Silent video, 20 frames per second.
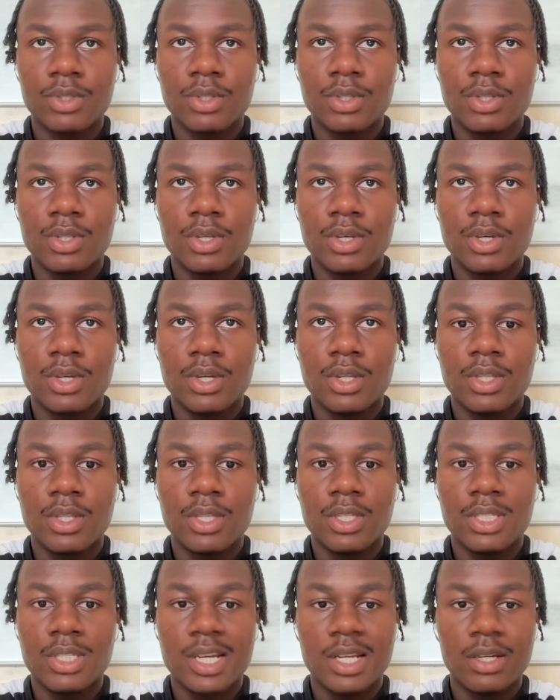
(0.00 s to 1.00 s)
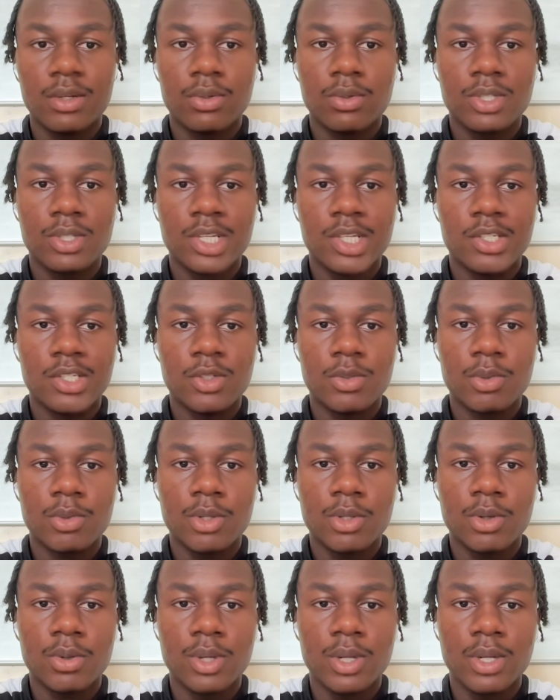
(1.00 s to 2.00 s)
the technical sessions we're
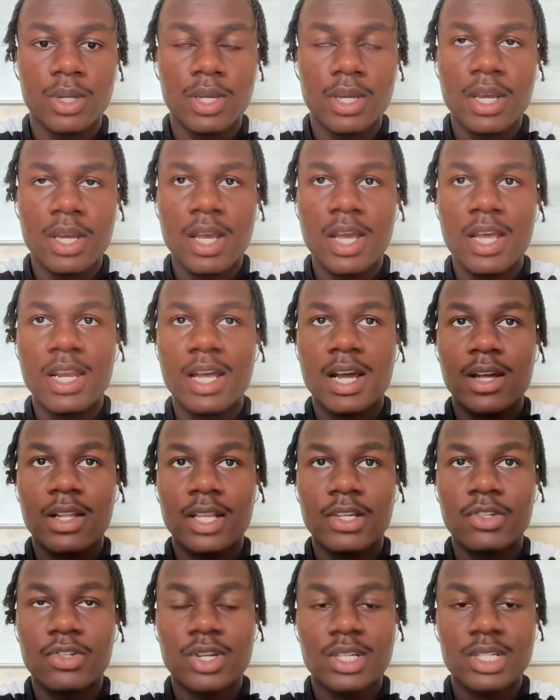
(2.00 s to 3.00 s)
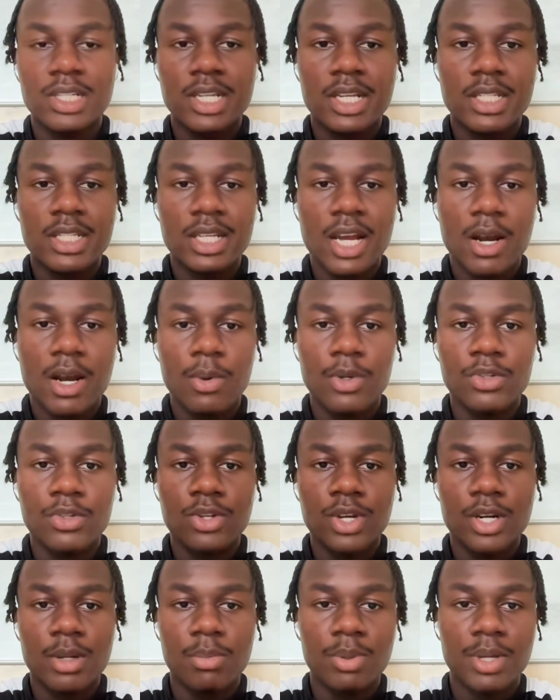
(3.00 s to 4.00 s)
doing and how they translate to how we're
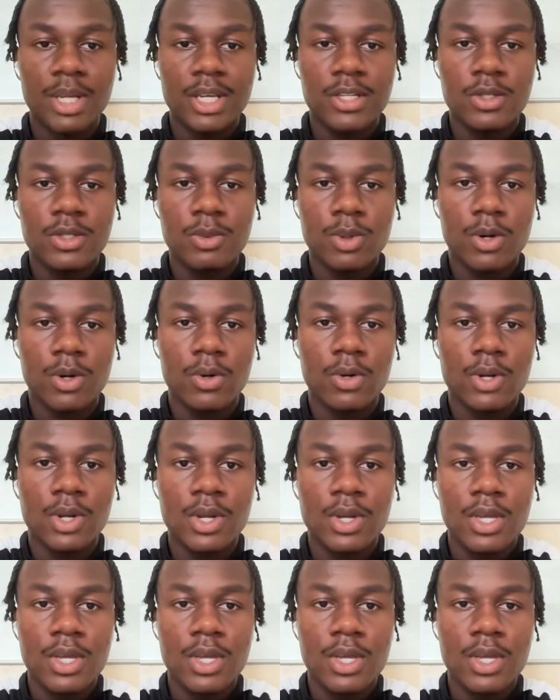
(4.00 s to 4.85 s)
trying to play as well.